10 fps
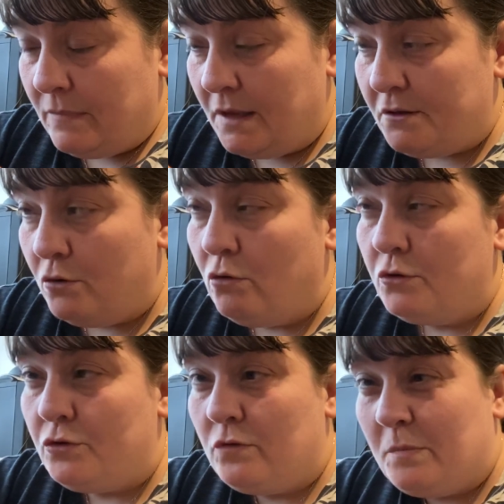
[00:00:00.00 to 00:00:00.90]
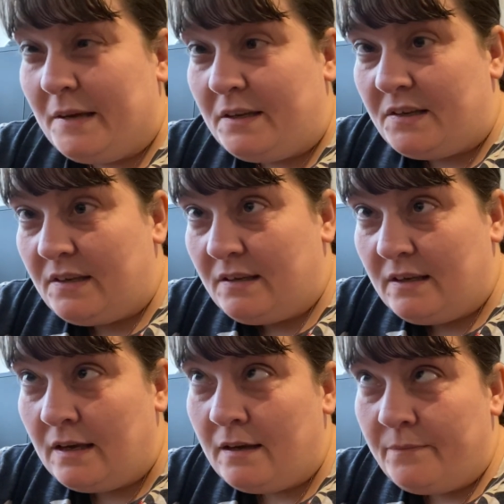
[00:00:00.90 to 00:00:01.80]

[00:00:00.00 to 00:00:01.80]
That's a 1/4 of a beat, yeah?